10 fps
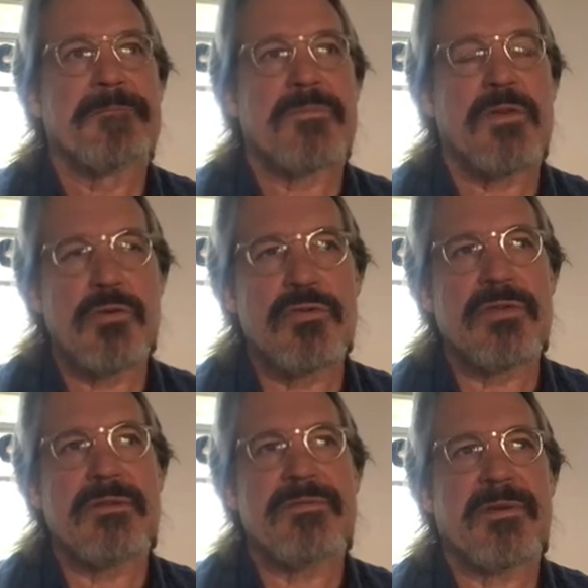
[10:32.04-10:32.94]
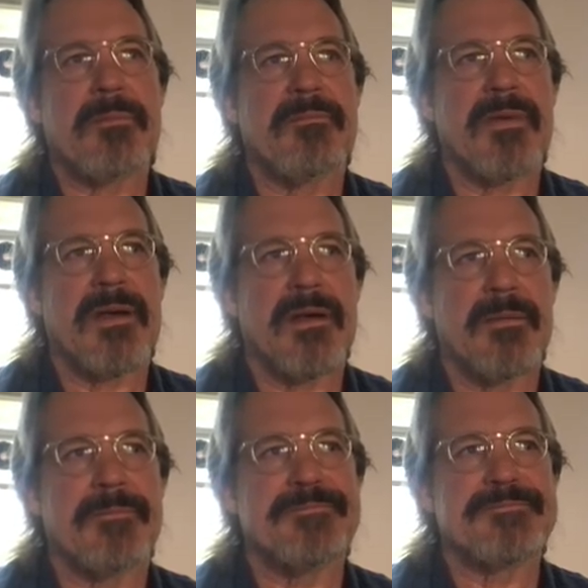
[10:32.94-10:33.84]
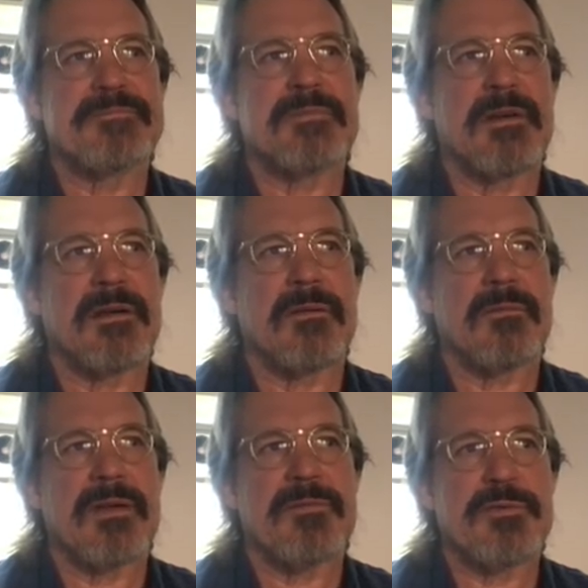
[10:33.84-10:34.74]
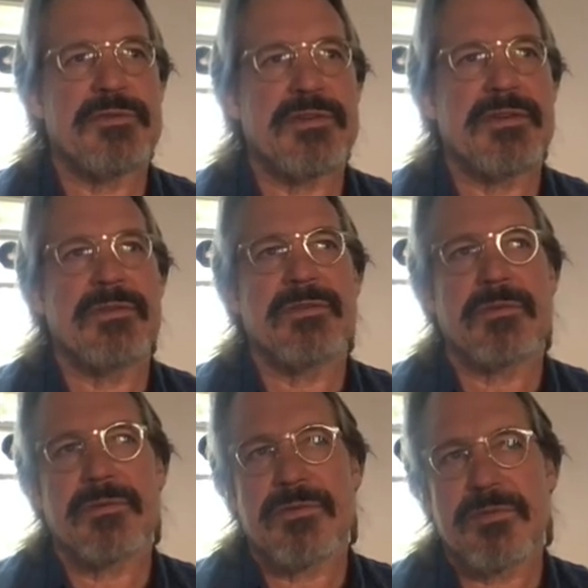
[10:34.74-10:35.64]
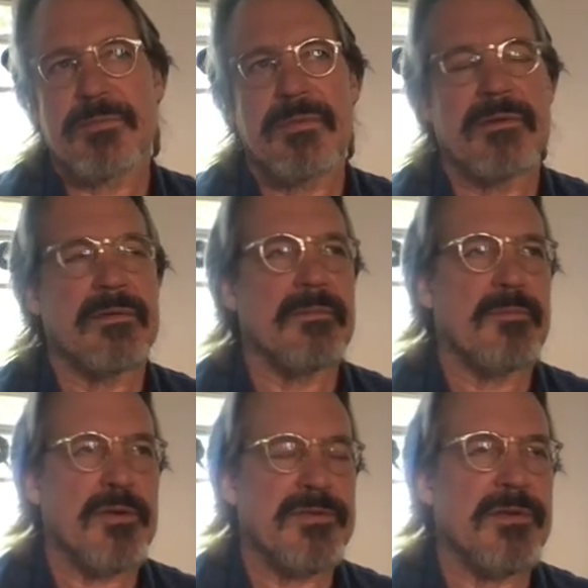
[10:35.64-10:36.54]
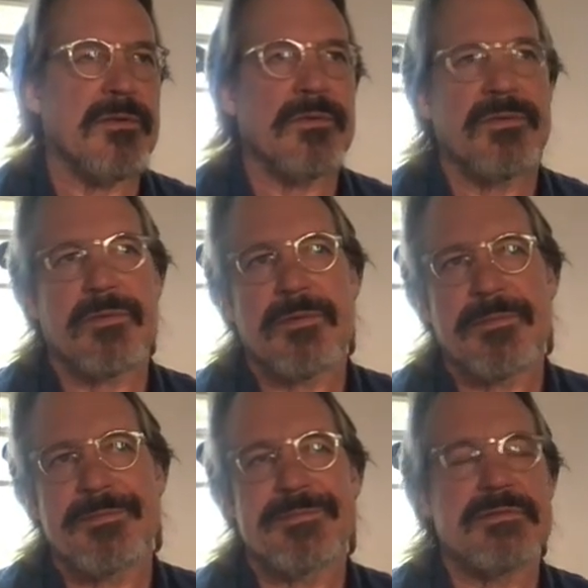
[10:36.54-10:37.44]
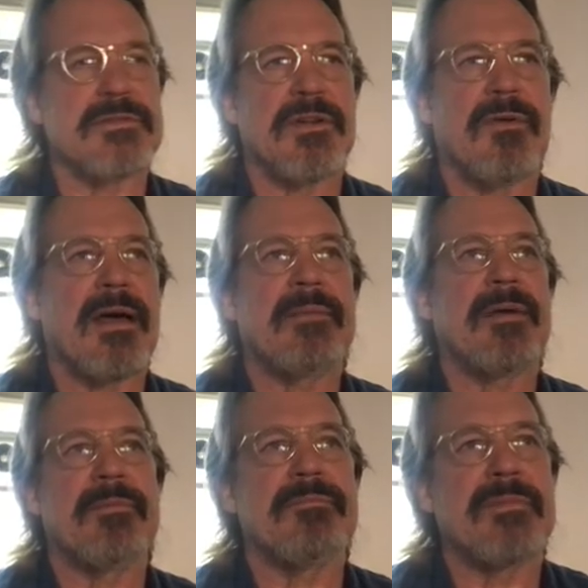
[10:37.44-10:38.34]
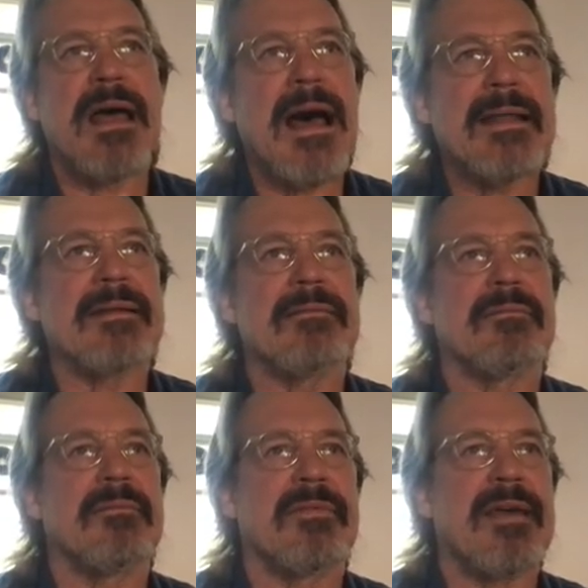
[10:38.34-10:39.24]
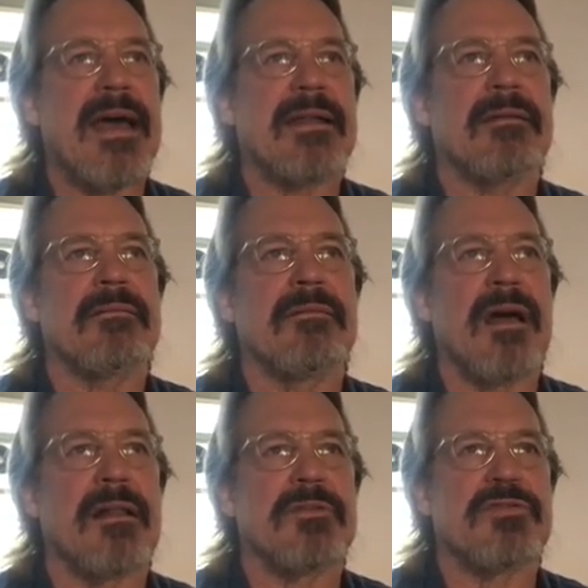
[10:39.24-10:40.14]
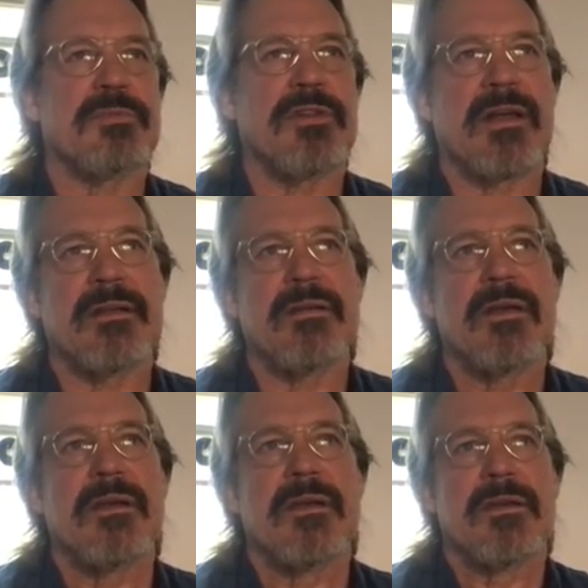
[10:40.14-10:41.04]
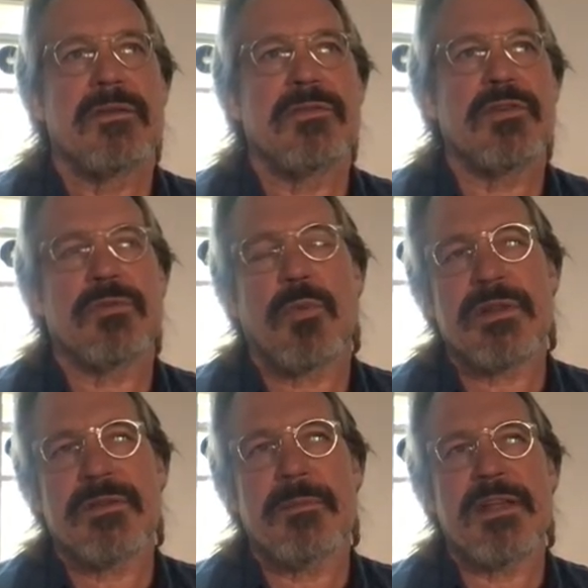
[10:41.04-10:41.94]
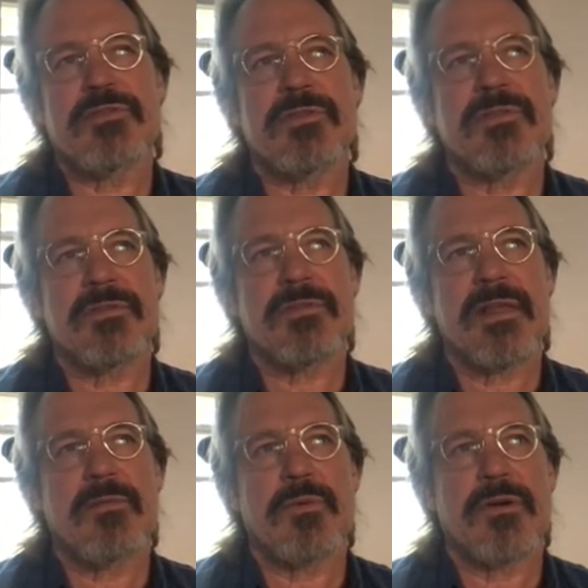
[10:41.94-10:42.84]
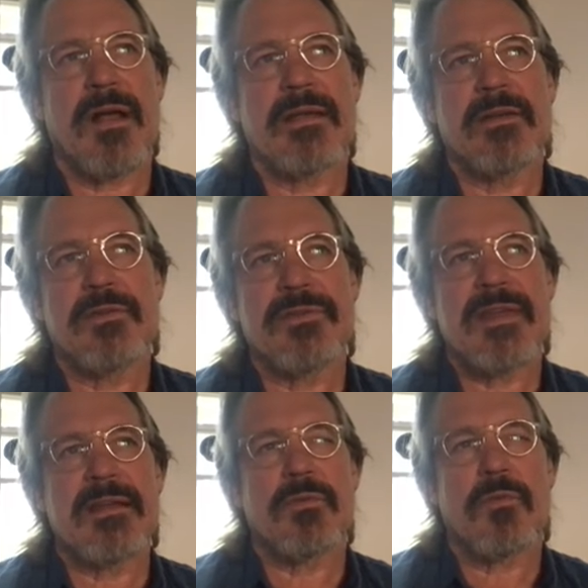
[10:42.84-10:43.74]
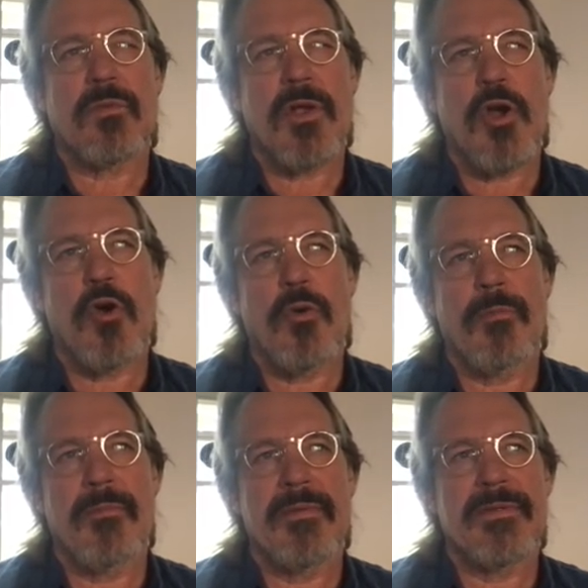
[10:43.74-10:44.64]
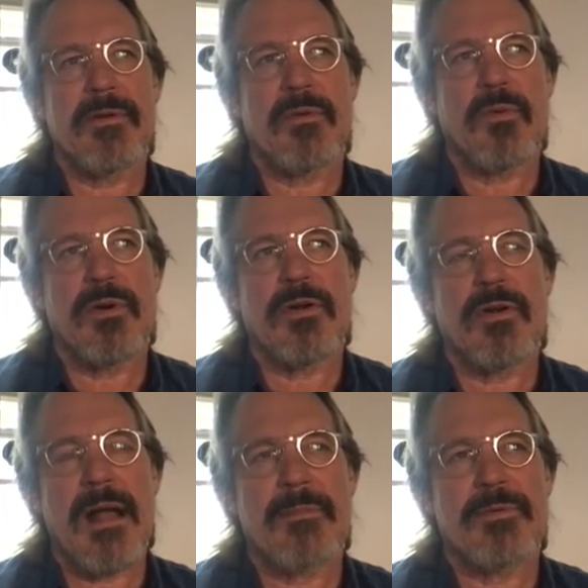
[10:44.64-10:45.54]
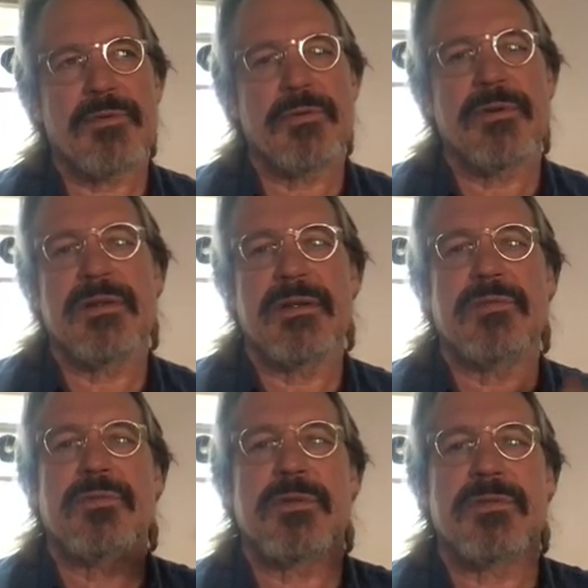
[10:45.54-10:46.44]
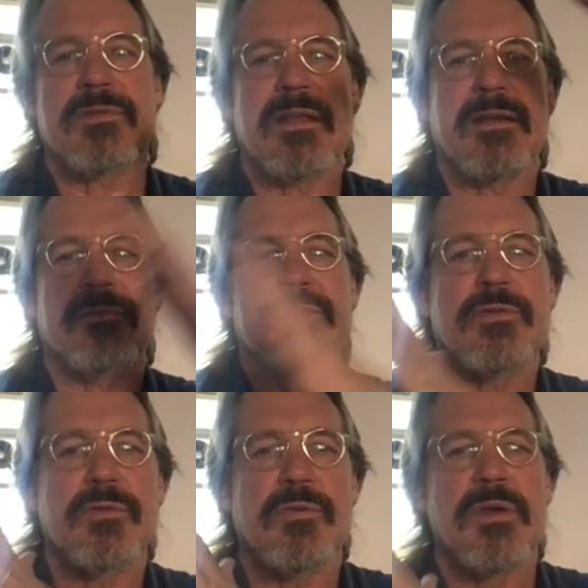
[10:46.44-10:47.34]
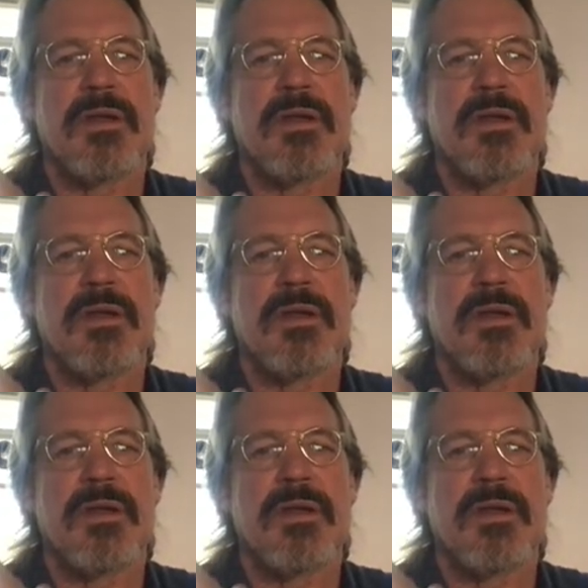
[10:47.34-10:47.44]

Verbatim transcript: usually from um, uh, refugees or, or, uh, prisoners, or you know, I'm, I'm not that knowledgeable on just what dimensions of slave were. I understand in Rome there were opportunities for the slaves to